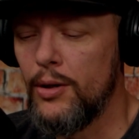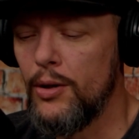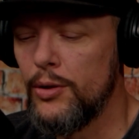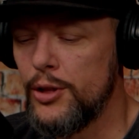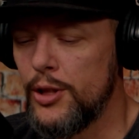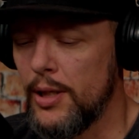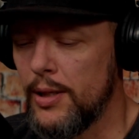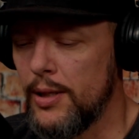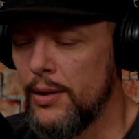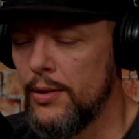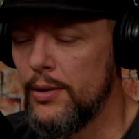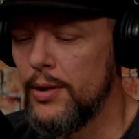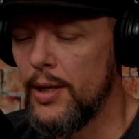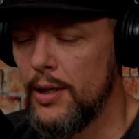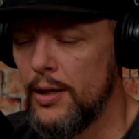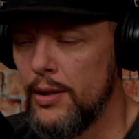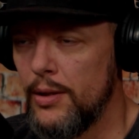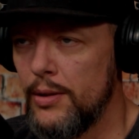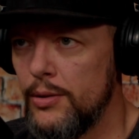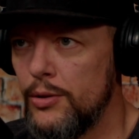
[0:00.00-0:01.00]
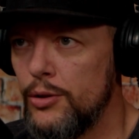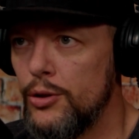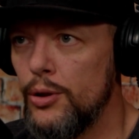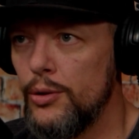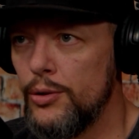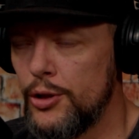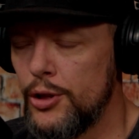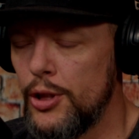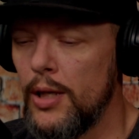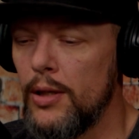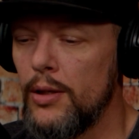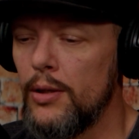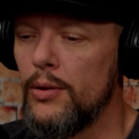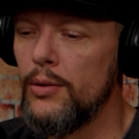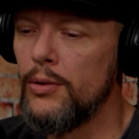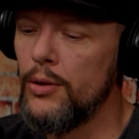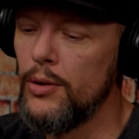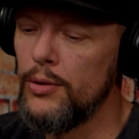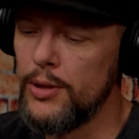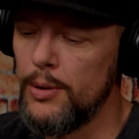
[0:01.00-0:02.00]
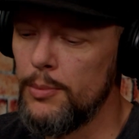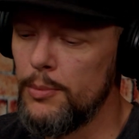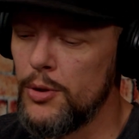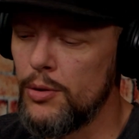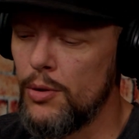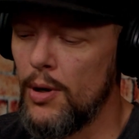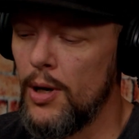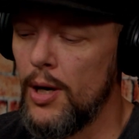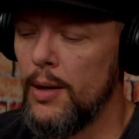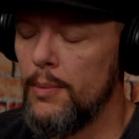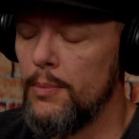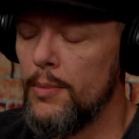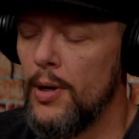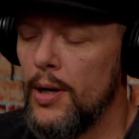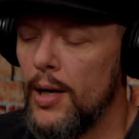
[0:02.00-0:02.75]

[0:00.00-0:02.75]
go check out Drew's channel. Go subscribe.